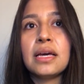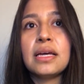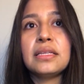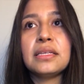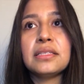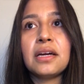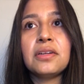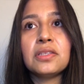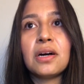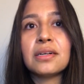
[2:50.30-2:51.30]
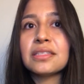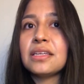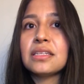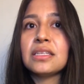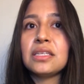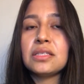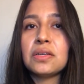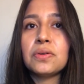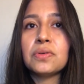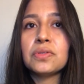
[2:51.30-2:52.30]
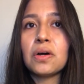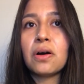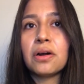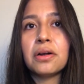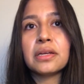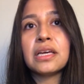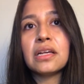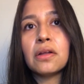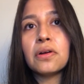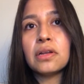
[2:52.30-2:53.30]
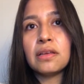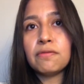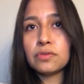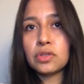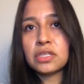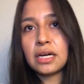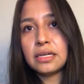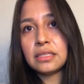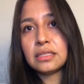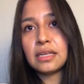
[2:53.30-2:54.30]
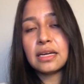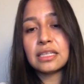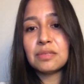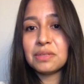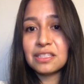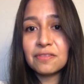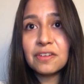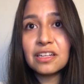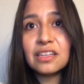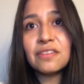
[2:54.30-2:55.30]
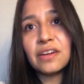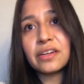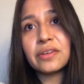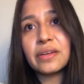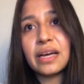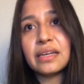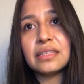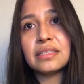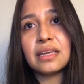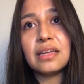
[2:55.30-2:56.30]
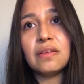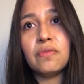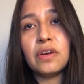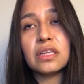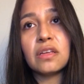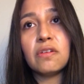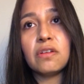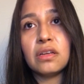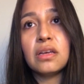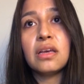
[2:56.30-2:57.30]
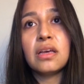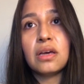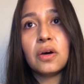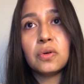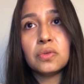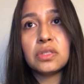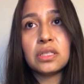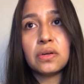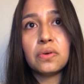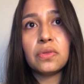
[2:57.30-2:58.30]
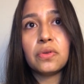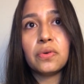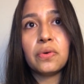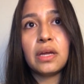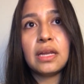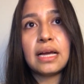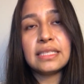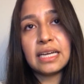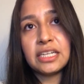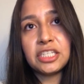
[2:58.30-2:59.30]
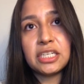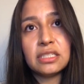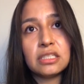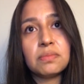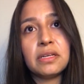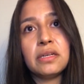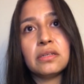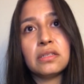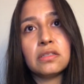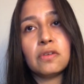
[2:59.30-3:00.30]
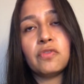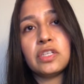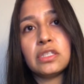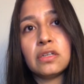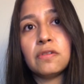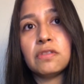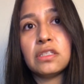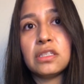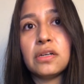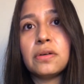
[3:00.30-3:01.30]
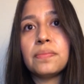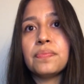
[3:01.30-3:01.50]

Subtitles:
And the cytotoxic T cells are killer lymphocytes that can specifically recognize an infected host cell through an antigen displayed on the surface of the cell.